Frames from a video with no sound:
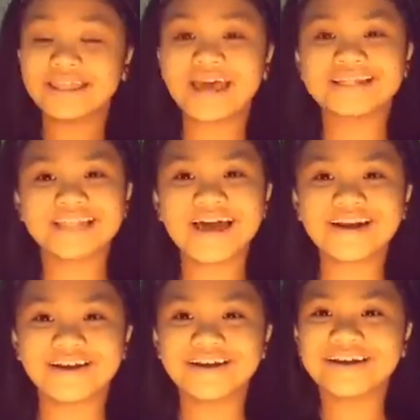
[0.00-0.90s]
Next
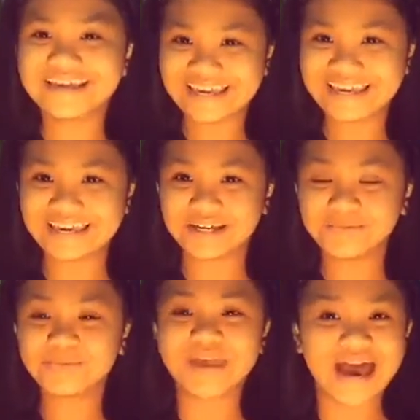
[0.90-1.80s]
letter, E,
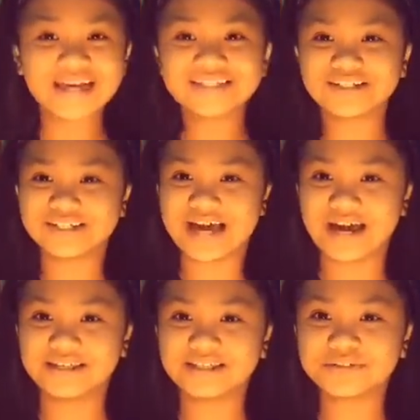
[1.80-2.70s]

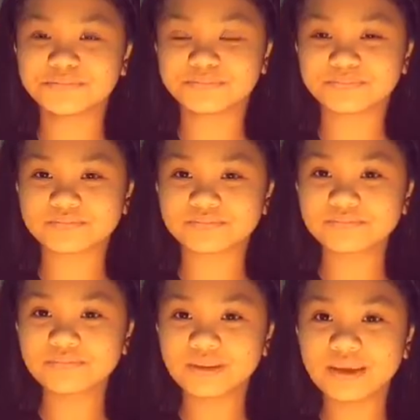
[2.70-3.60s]
exercise.
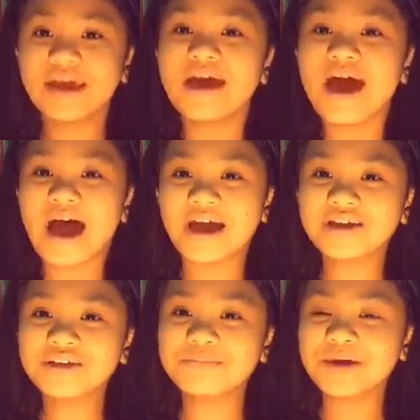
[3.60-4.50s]

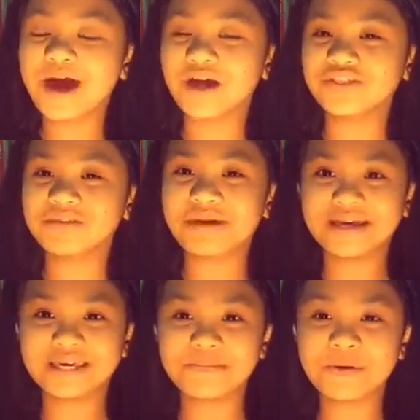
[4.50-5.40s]
I could be healthy
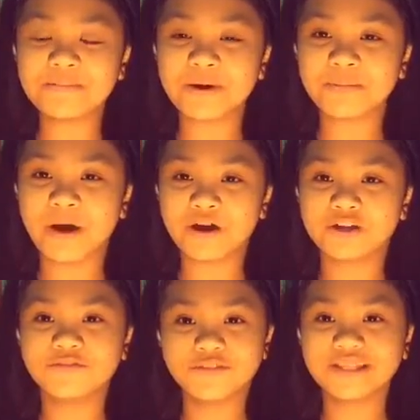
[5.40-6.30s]
by keeping my
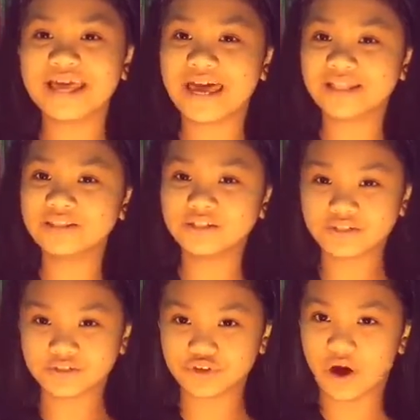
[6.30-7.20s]
body fit and
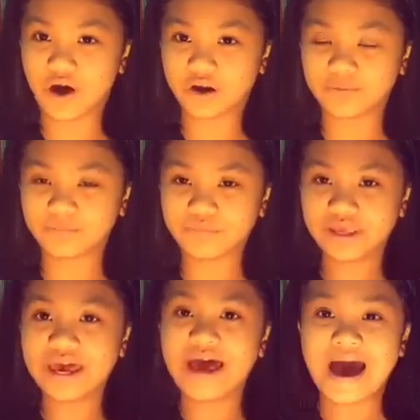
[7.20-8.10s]
strong,
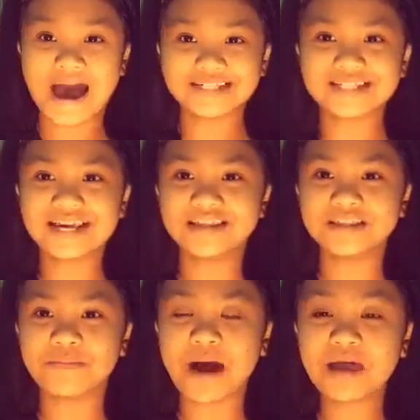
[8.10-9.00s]
as said
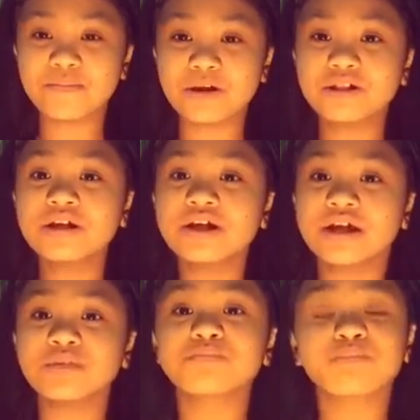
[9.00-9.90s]
in the Bible
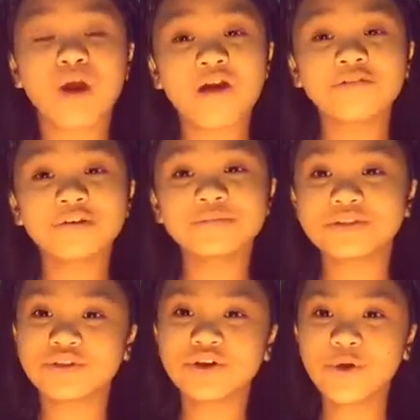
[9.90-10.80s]
in Proverbs
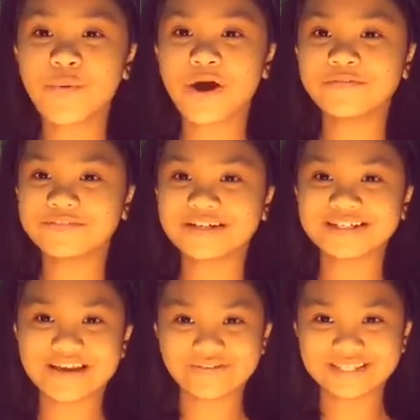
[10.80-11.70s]
31
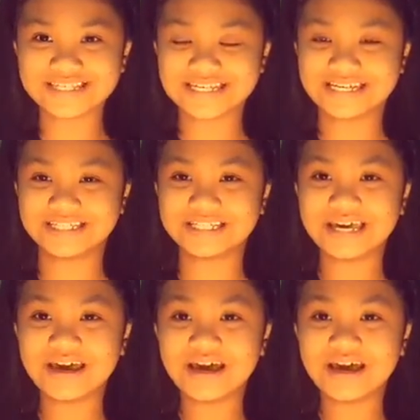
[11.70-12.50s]
verse 17.